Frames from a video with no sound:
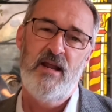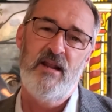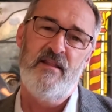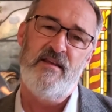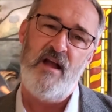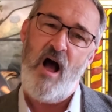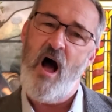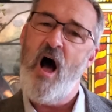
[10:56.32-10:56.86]

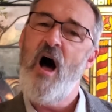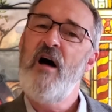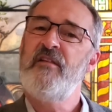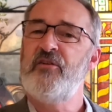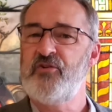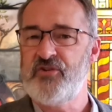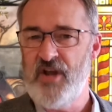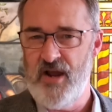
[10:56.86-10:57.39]
The
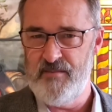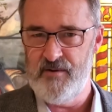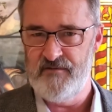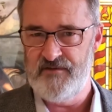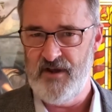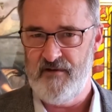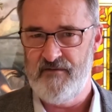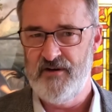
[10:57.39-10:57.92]
other type of
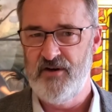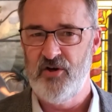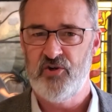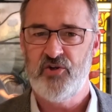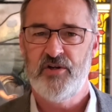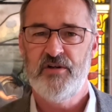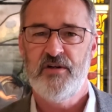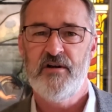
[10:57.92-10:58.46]

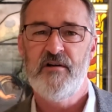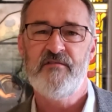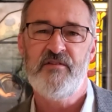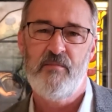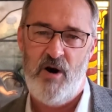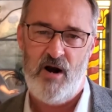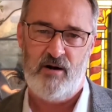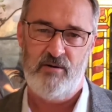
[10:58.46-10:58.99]
definition of
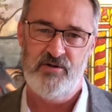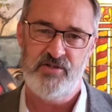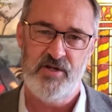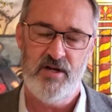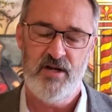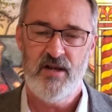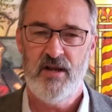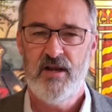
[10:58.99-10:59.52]

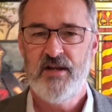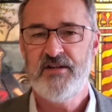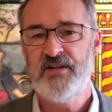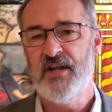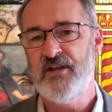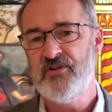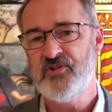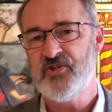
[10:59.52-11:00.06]
democracy
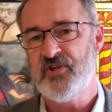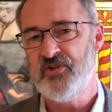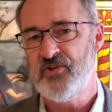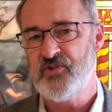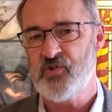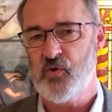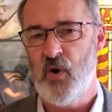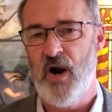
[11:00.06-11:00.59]
tends to
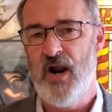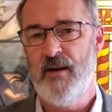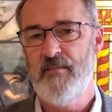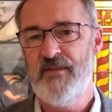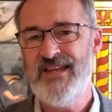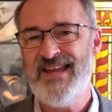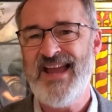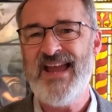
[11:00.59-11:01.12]
describe
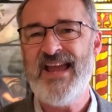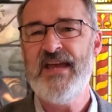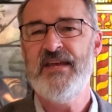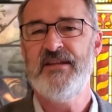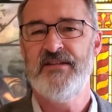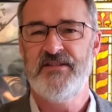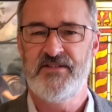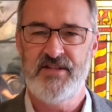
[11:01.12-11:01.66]
the
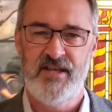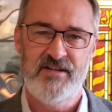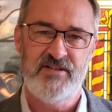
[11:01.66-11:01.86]
ends, that